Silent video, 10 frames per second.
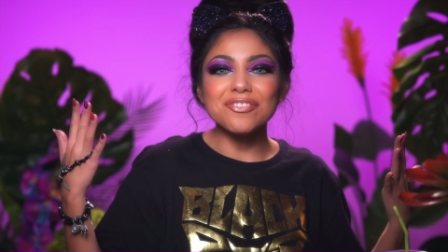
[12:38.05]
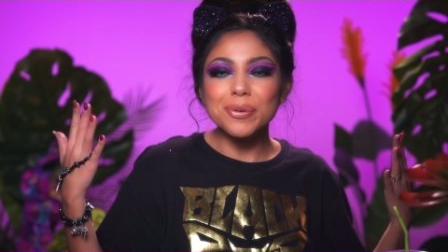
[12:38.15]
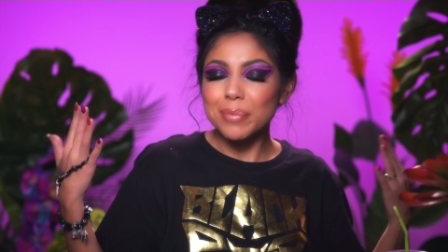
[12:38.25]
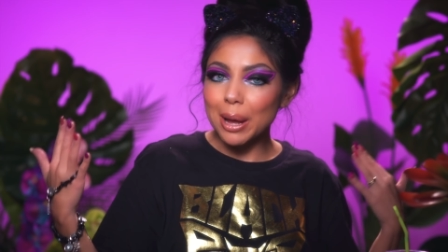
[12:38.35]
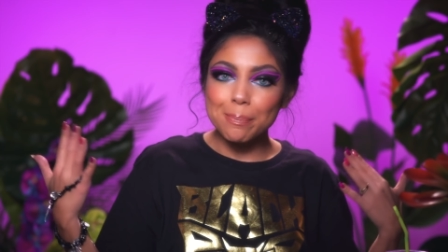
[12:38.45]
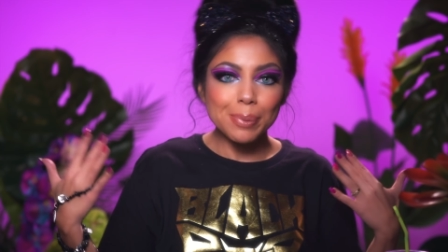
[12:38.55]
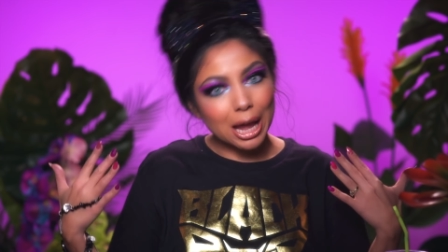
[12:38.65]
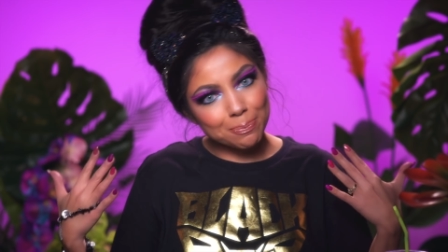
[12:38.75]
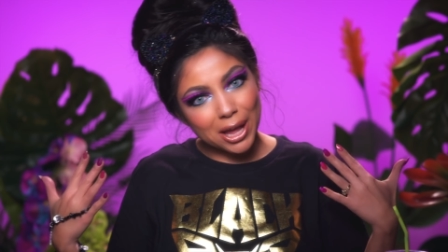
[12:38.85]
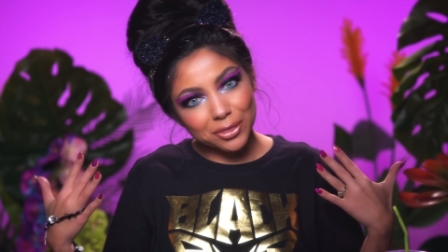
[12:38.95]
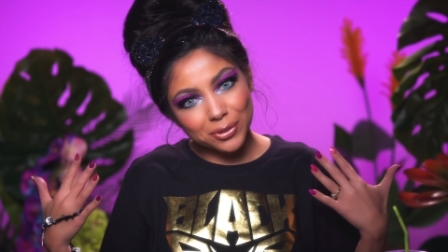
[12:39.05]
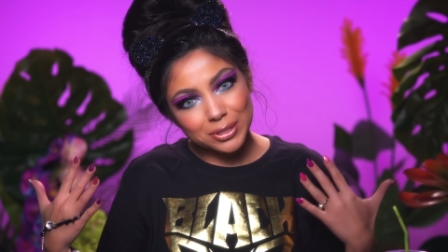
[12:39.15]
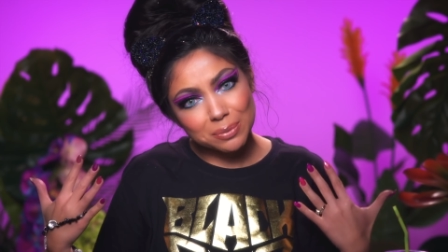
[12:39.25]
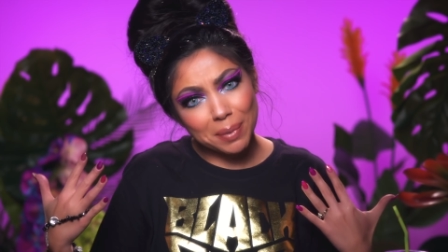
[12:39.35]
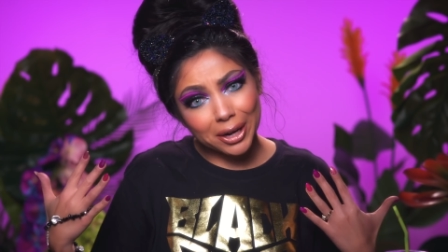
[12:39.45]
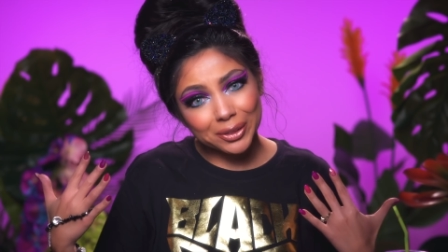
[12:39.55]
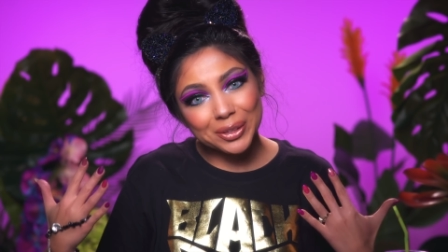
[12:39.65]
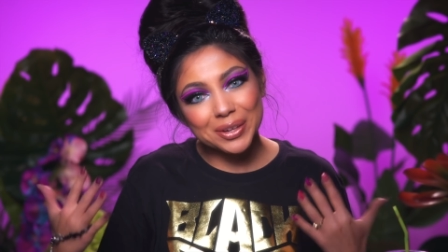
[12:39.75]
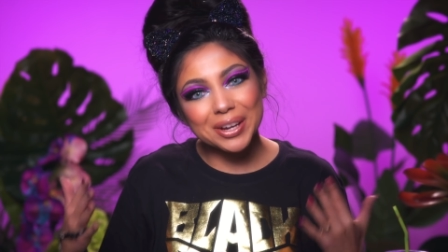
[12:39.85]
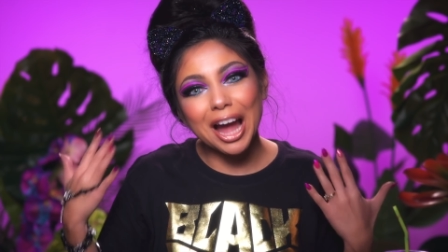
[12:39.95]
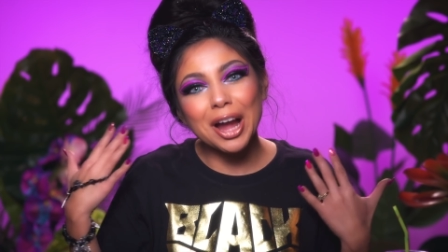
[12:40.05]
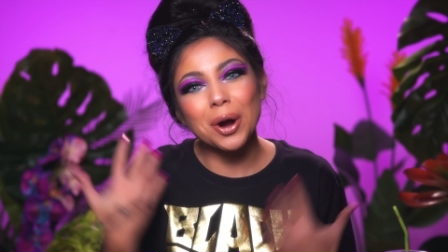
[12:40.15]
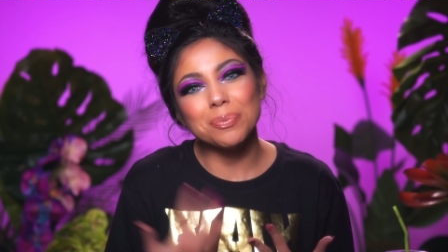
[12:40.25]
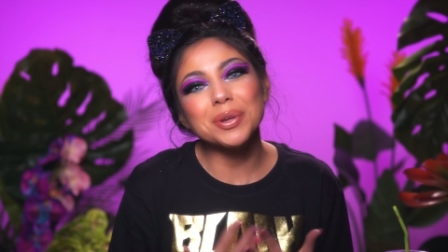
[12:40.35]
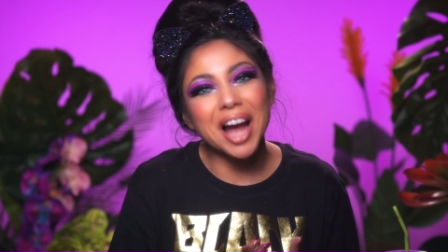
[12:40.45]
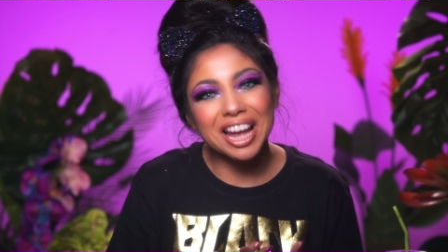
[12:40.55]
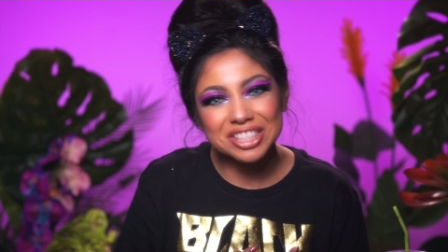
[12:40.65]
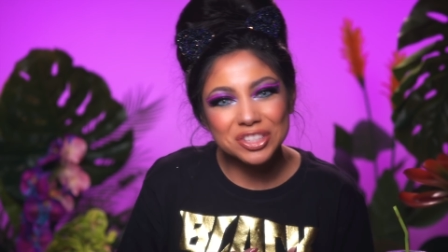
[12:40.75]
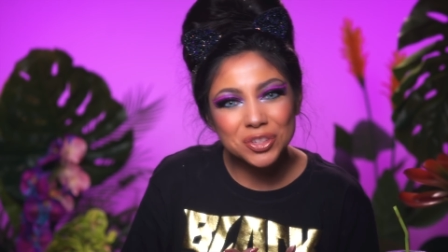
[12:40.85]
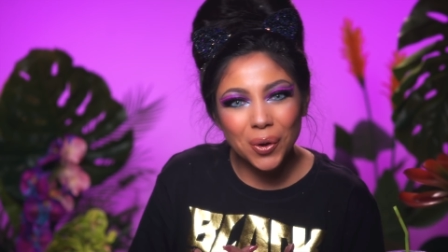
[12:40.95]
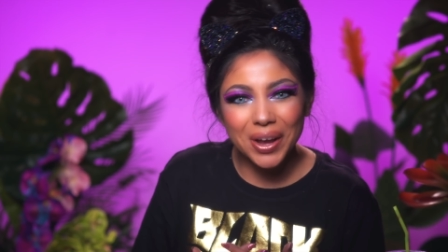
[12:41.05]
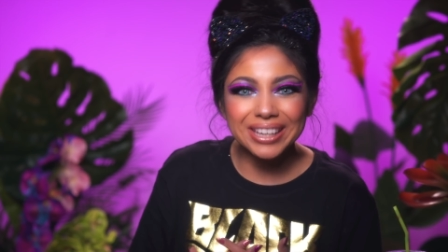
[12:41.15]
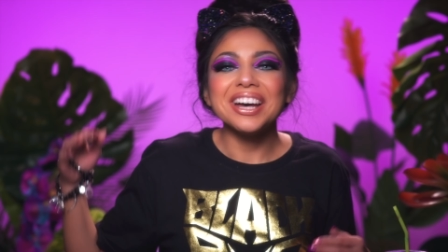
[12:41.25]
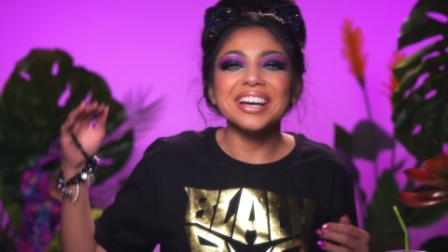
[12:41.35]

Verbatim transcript: My Black Panther inspired look. I hope you guys enjoyed.